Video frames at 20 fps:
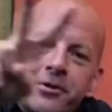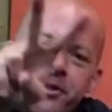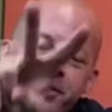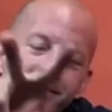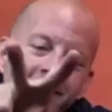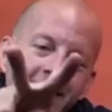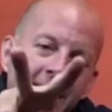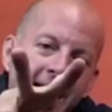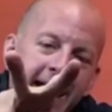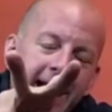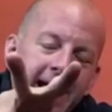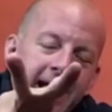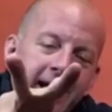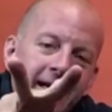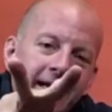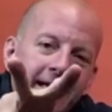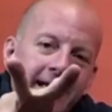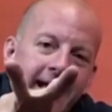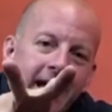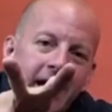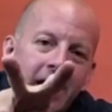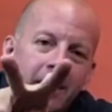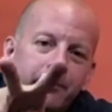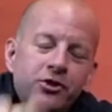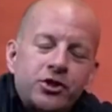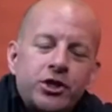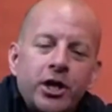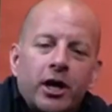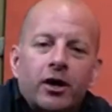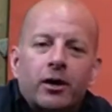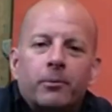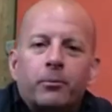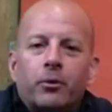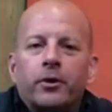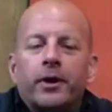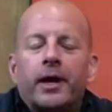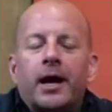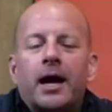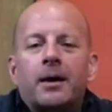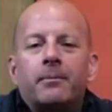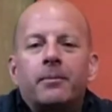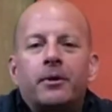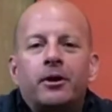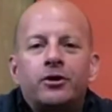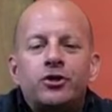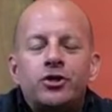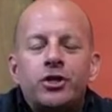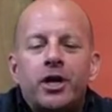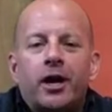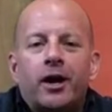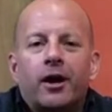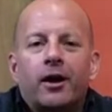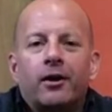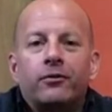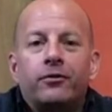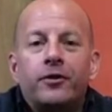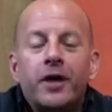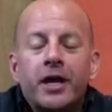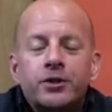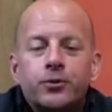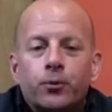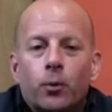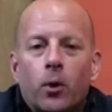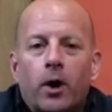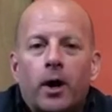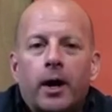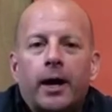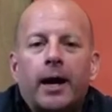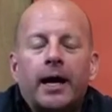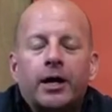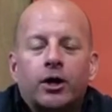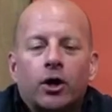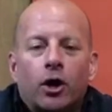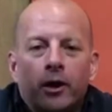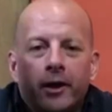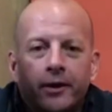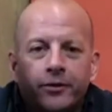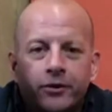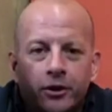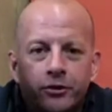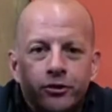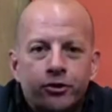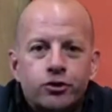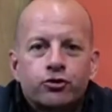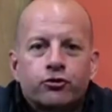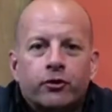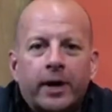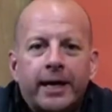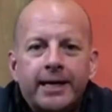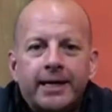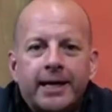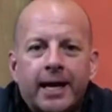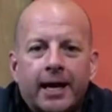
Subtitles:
Second get-up shareable that I'm going to share. This one, I call it the straight